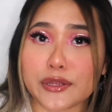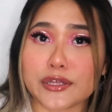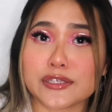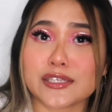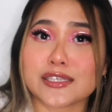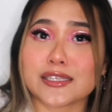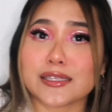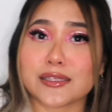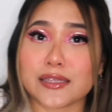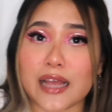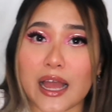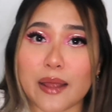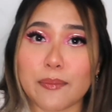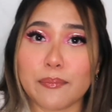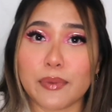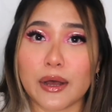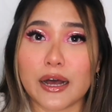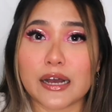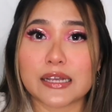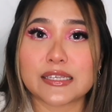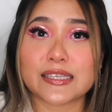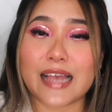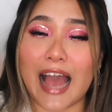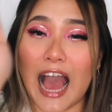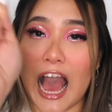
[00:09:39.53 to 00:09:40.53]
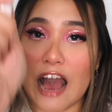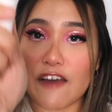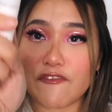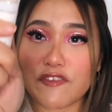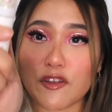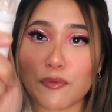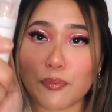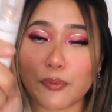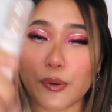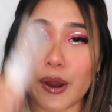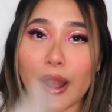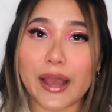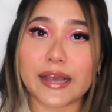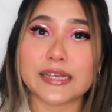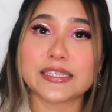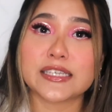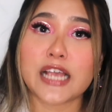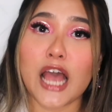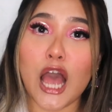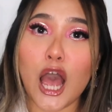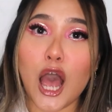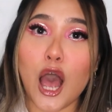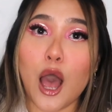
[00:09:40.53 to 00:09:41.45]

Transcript: This is $9, half the price.